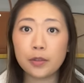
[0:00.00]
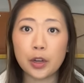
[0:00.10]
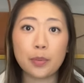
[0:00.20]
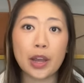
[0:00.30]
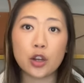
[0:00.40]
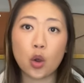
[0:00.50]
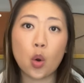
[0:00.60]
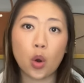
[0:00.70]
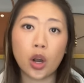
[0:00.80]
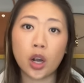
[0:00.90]
you know, my
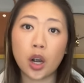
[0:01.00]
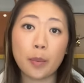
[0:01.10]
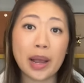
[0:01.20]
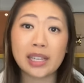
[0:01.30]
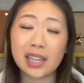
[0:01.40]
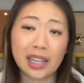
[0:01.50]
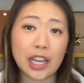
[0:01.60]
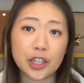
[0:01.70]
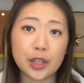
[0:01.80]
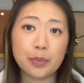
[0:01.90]
core Hermes
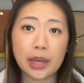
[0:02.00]
collection.